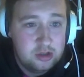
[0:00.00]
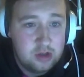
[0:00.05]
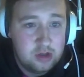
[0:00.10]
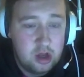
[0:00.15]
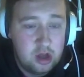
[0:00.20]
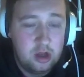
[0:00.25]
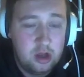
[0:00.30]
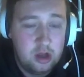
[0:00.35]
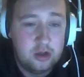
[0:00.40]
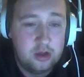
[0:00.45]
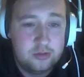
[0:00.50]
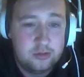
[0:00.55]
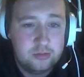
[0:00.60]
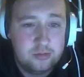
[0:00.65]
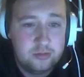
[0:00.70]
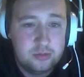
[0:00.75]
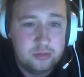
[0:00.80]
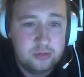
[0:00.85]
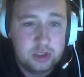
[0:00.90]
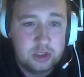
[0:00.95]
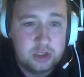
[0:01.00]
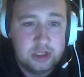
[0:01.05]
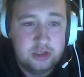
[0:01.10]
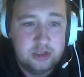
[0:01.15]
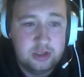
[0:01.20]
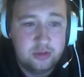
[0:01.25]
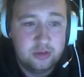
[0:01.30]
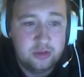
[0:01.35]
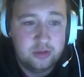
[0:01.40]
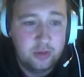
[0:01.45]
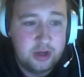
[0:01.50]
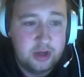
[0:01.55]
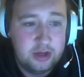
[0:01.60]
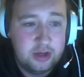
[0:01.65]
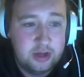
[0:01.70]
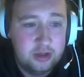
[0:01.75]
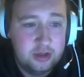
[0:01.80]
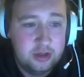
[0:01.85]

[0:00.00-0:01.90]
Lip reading: T28.